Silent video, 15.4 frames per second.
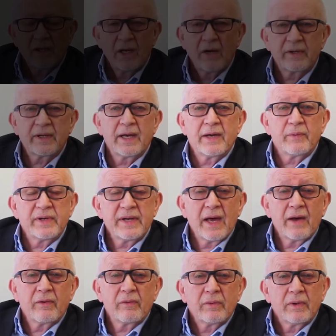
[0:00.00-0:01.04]
Okay, we're
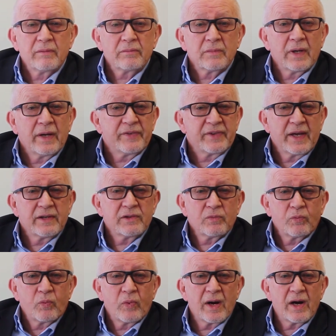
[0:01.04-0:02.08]
now at the
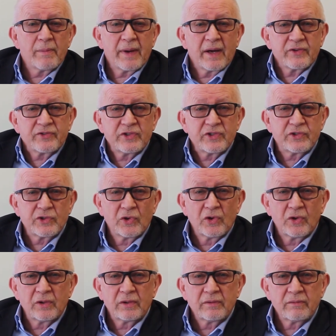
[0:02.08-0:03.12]
end. Whereabouts is
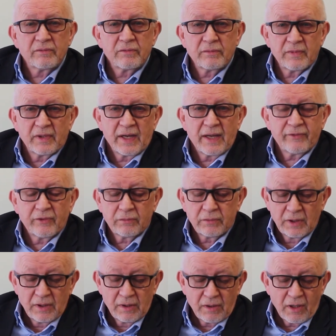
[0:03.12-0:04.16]
your level?
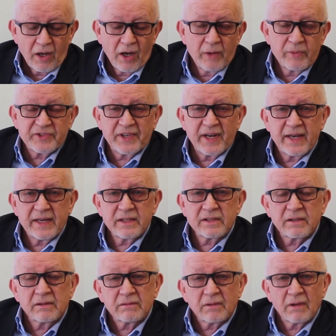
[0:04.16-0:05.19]
I was an 8,
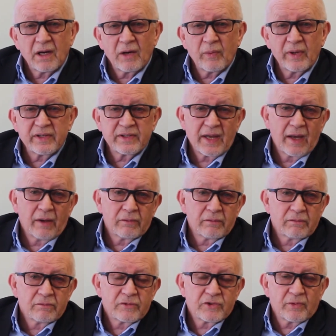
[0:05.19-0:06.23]
I went down
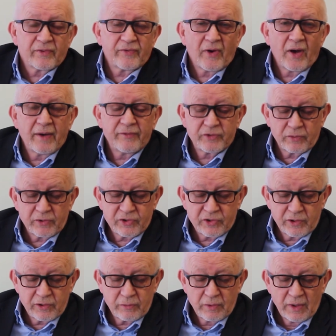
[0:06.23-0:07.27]
to a 5, to a
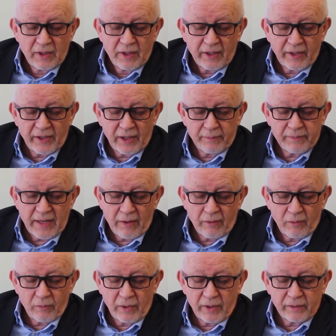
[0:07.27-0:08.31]
2, and I'm now a
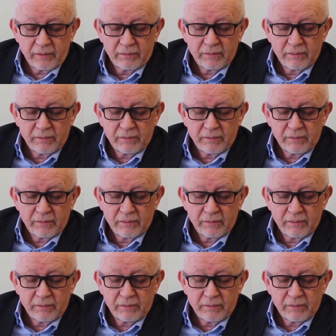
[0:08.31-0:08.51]
1.